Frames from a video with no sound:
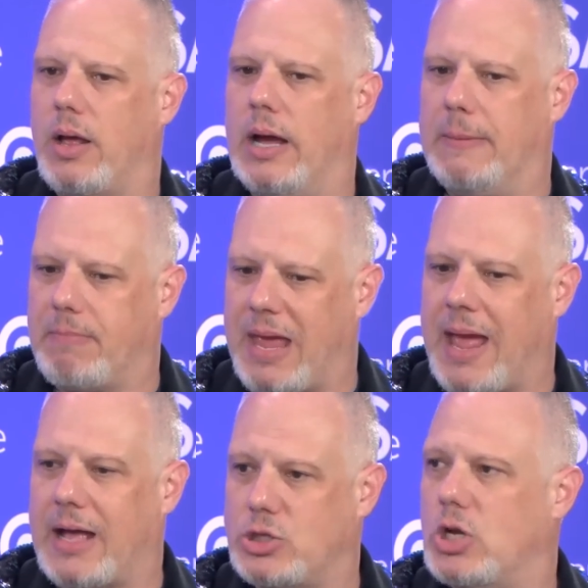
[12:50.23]

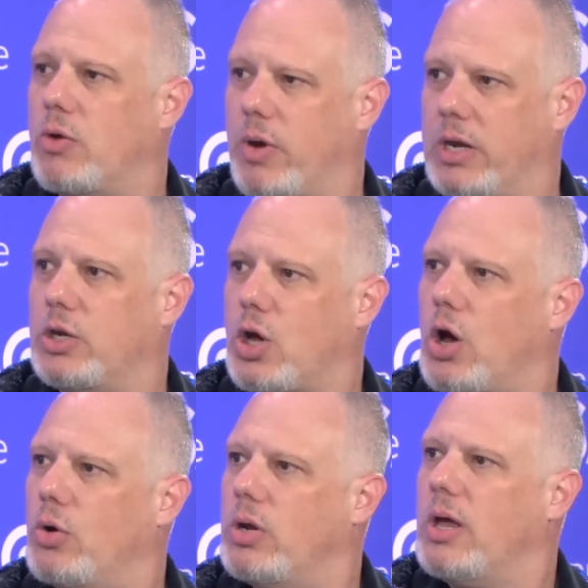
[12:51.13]
AI-generated
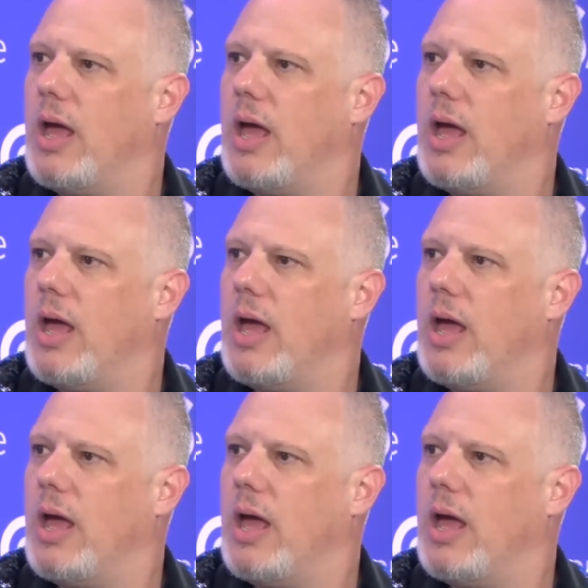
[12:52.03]
code